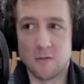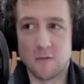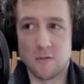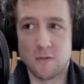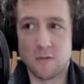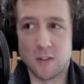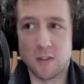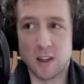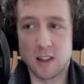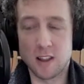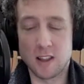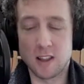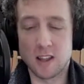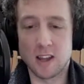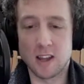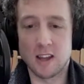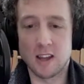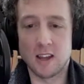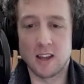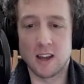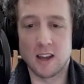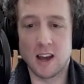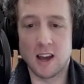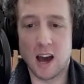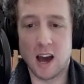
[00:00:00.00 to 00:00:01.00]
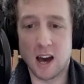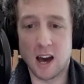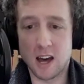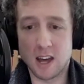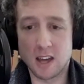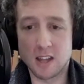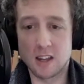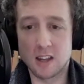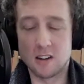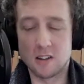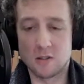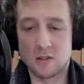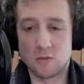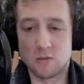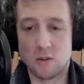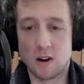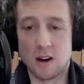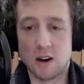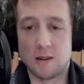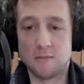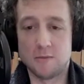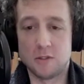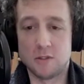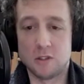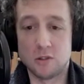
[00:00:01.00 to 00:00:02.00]
fairly accurate to what
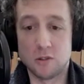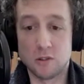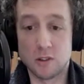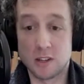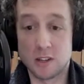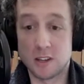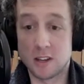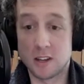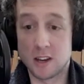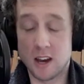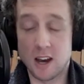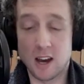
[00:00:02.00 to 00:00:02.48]
I'm doing.